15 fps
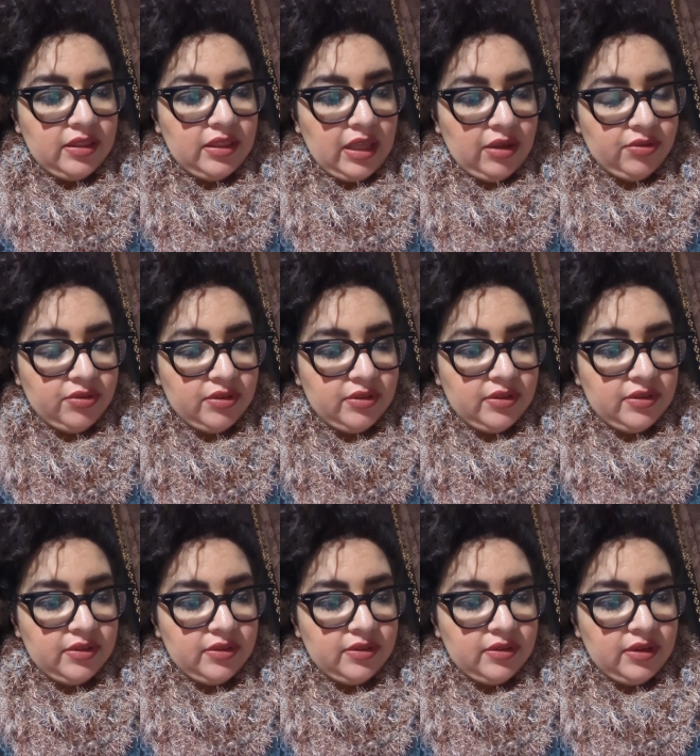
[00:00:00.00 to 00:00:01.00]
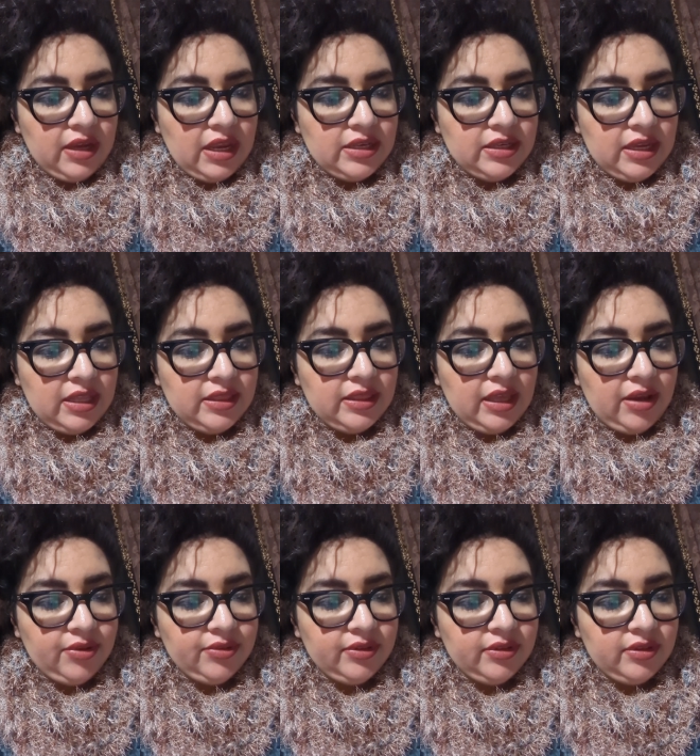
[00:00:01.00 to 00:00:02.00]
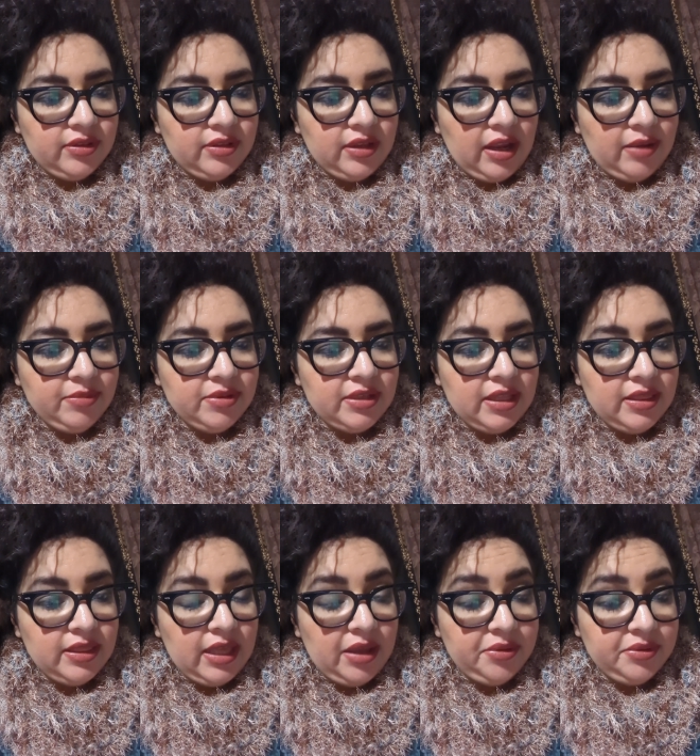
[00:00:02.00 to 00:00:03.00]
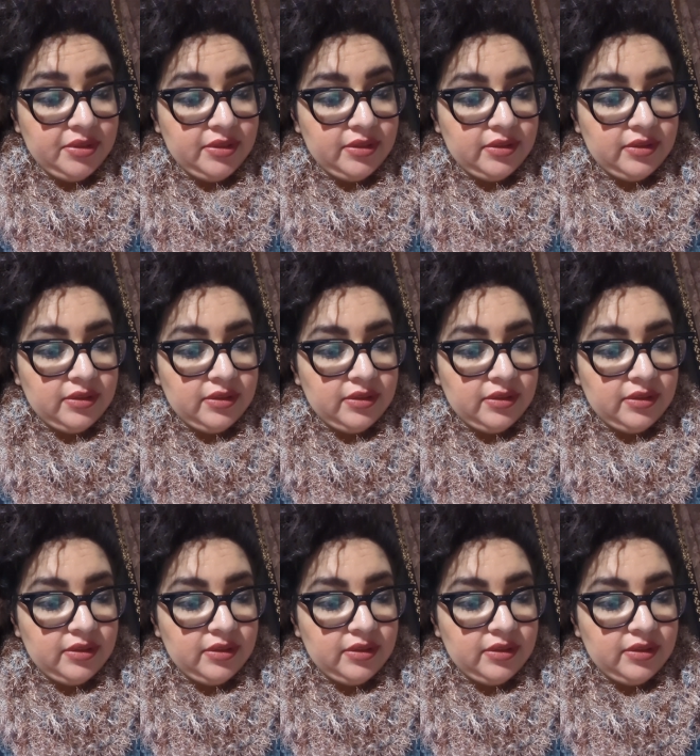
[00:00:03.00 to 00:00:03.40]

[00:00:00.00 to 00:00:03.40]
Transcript: thousands, and ten thousands times ten thousands.